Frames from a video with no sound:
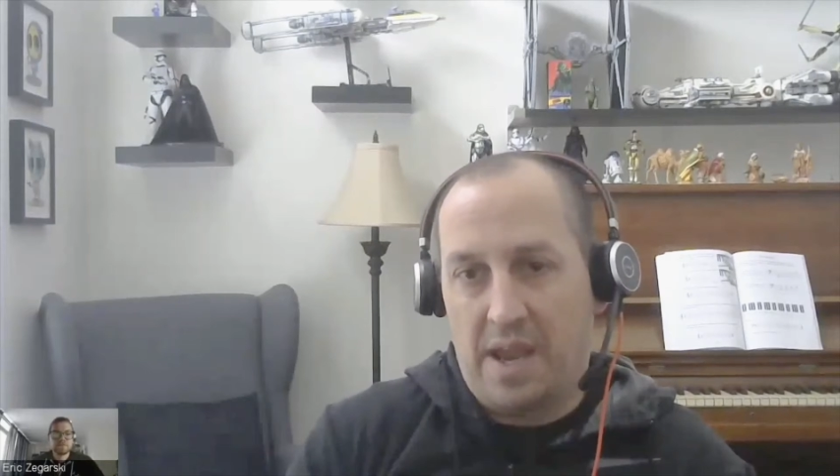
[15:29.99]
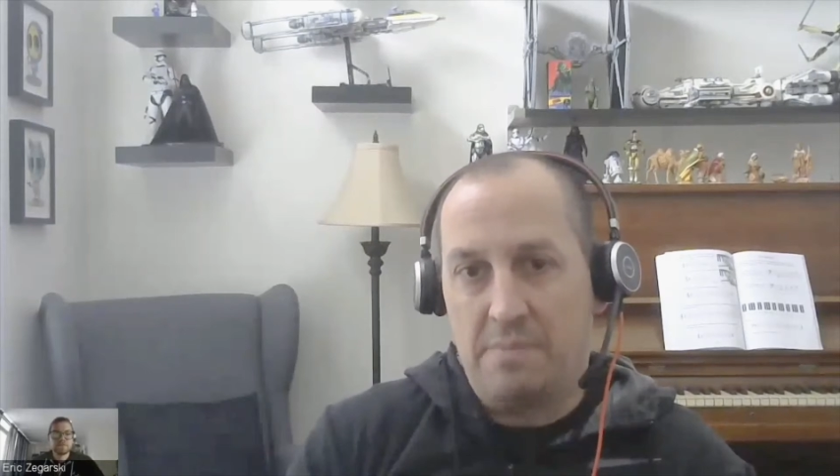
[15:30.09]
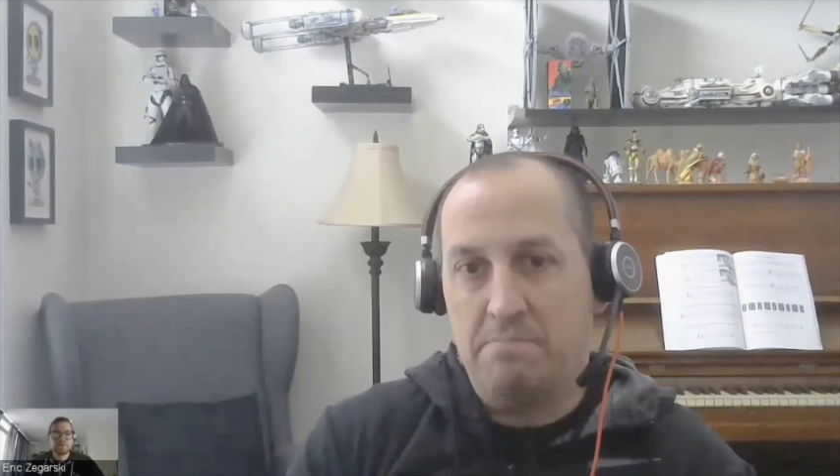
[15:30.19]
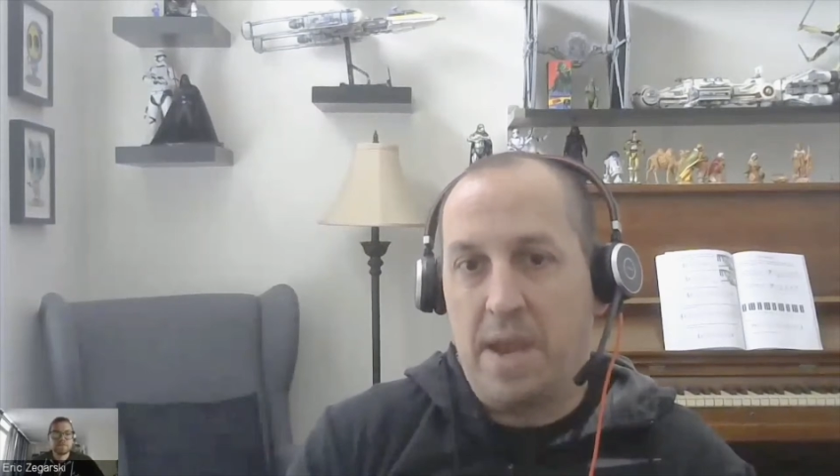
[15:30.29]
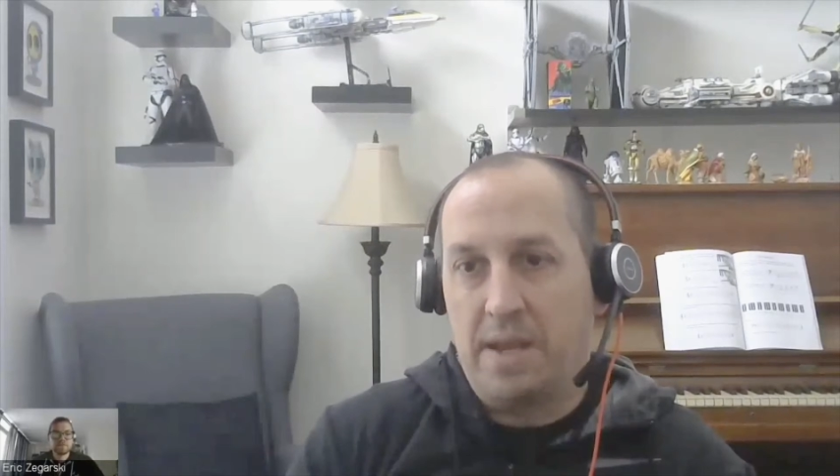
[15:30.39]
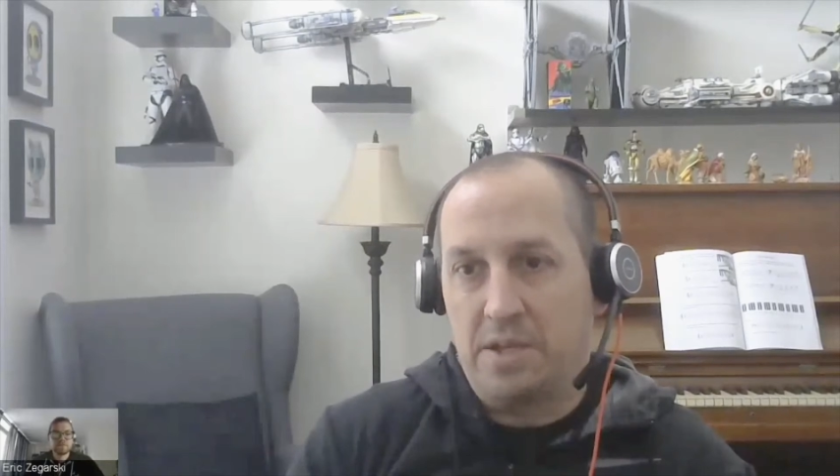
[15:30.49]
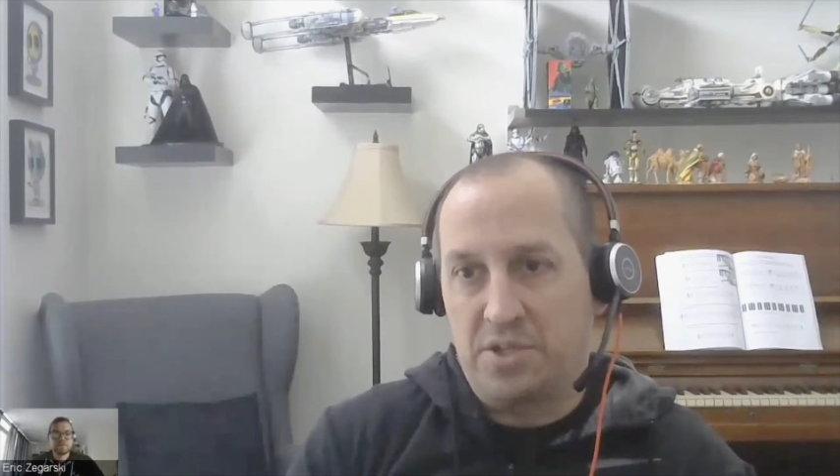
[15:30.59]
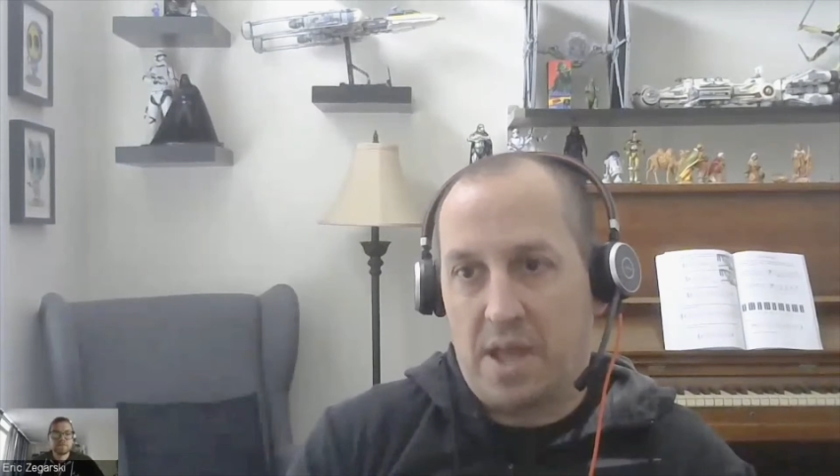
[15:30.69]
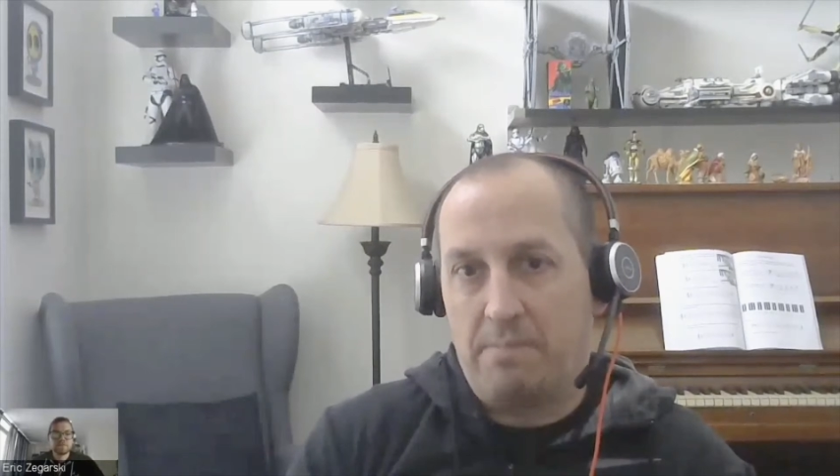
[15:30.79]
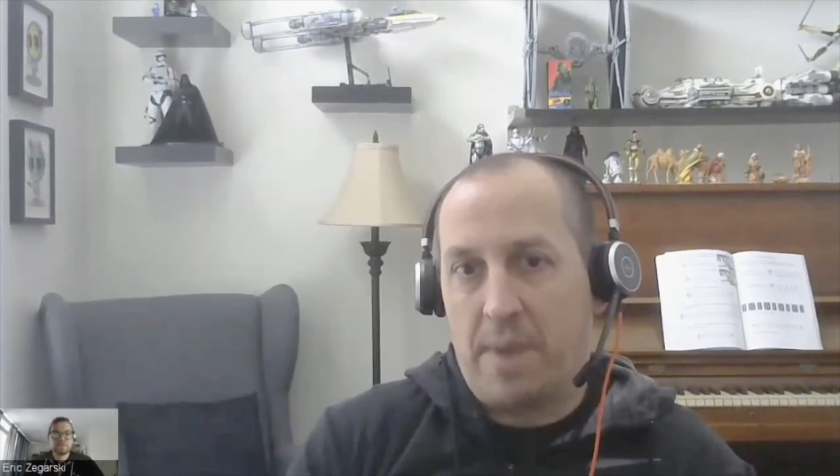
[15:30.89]
and
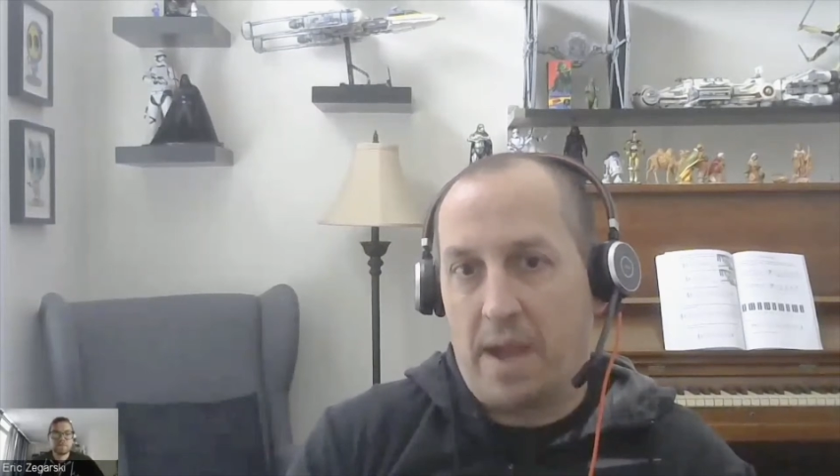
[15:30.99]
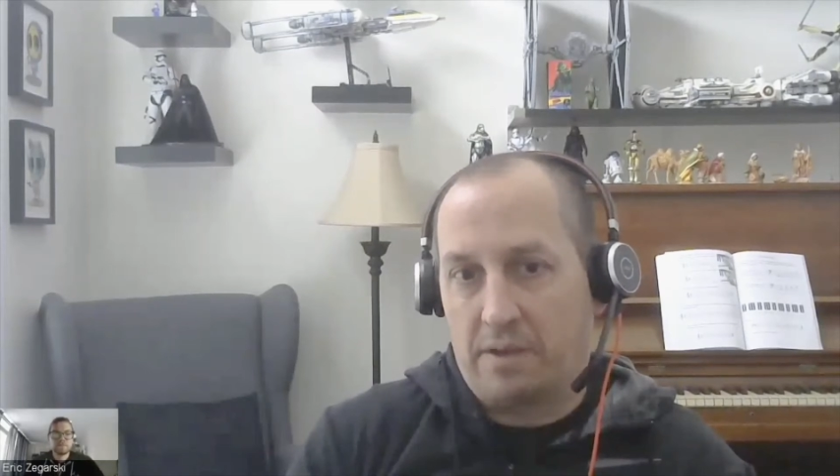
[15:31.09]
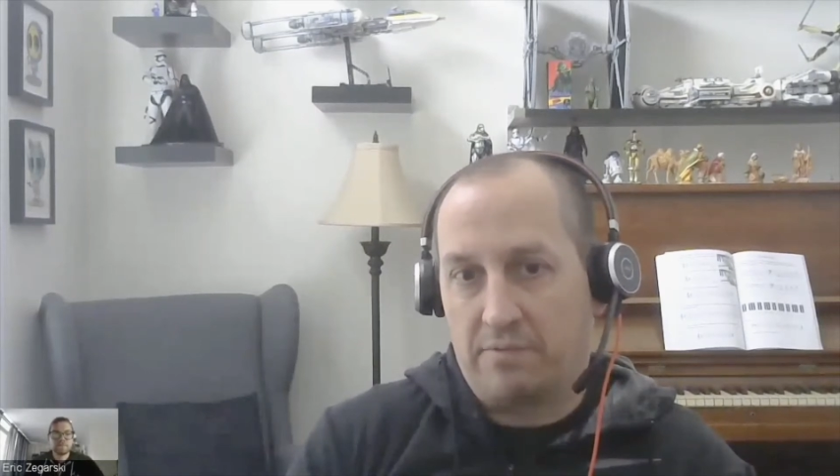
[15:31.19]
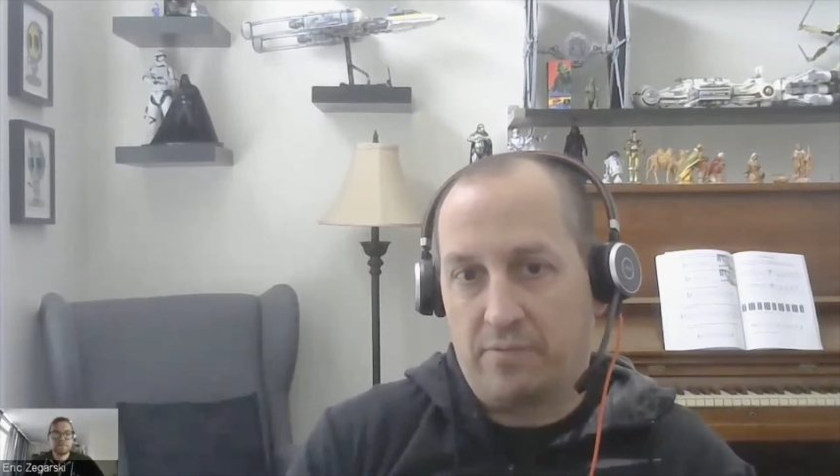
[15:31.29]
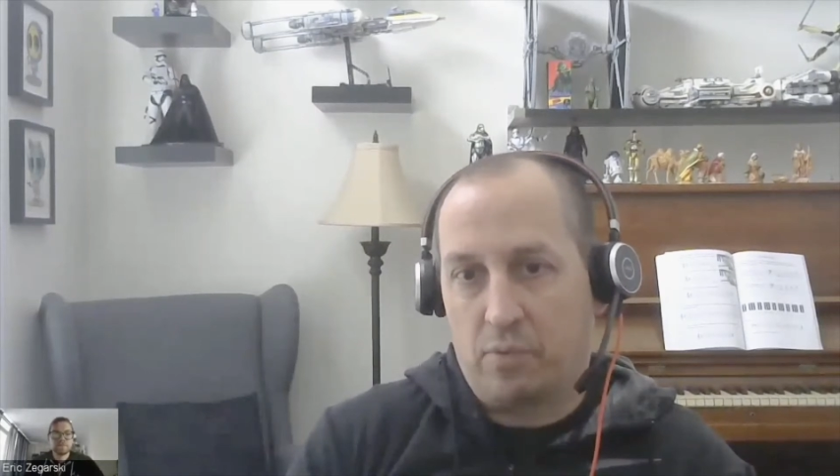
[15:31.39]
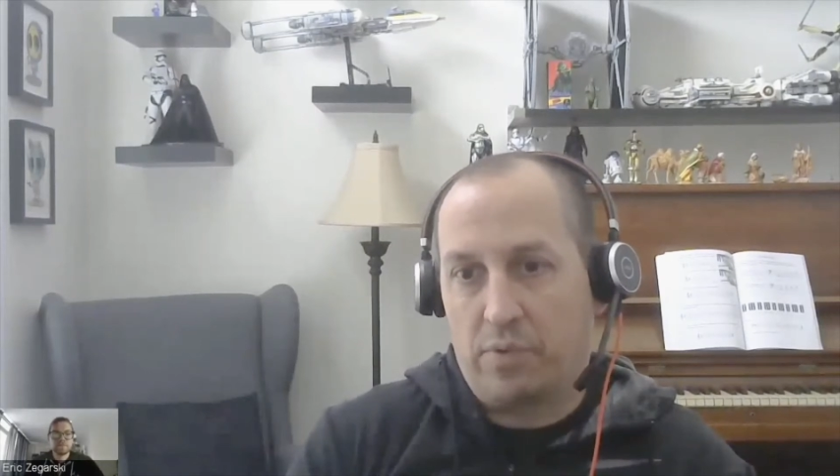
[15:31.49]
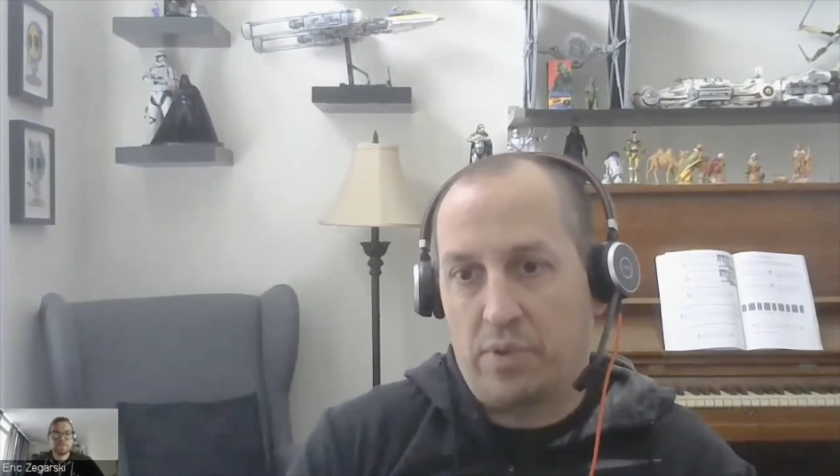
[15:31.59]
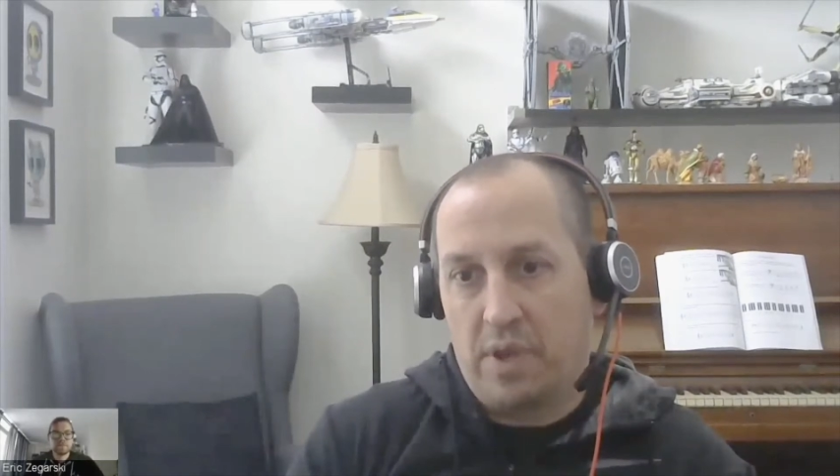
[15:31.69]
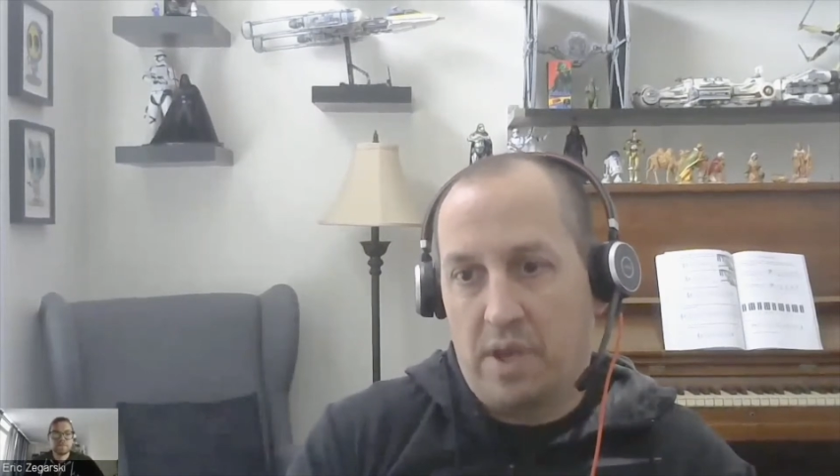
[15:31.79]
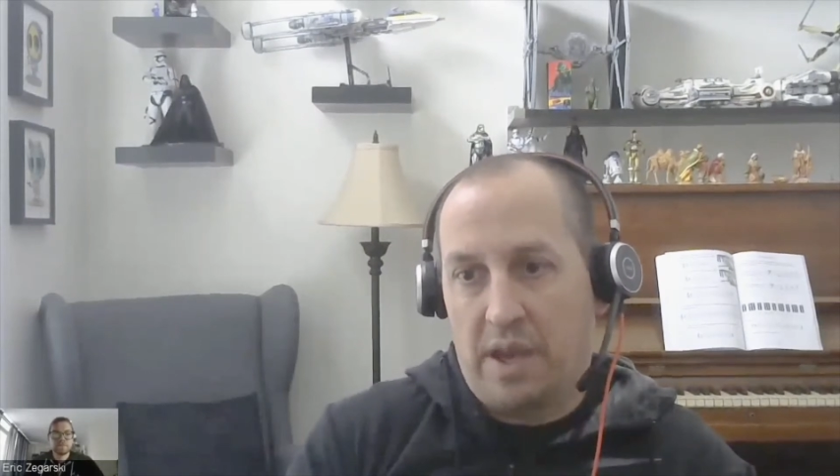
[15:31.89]
manage that back and forth